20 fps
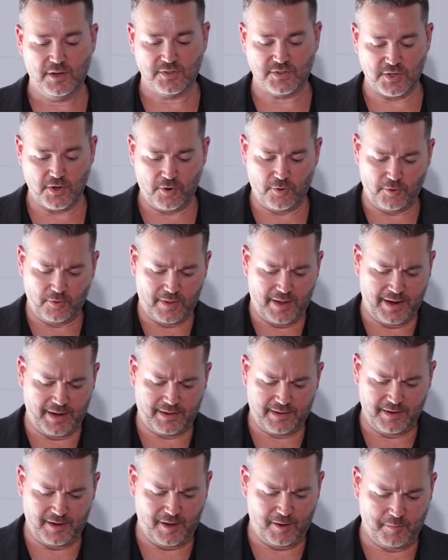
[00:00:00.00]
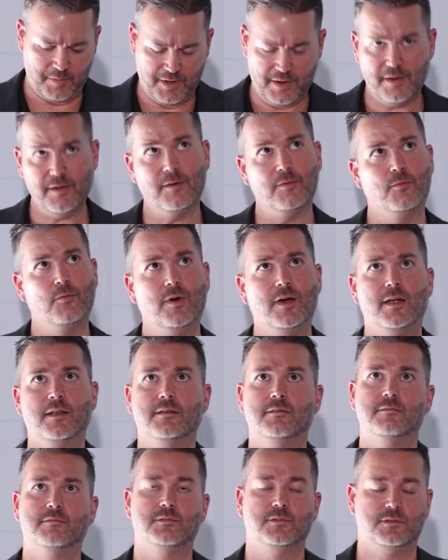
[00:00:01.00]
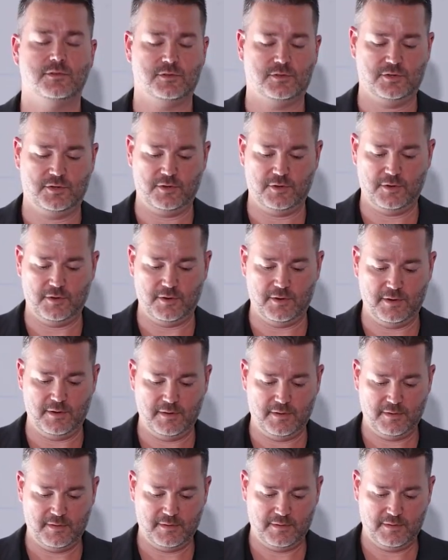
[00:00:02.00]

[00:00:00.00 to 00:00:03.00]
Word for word: So like, um, what should,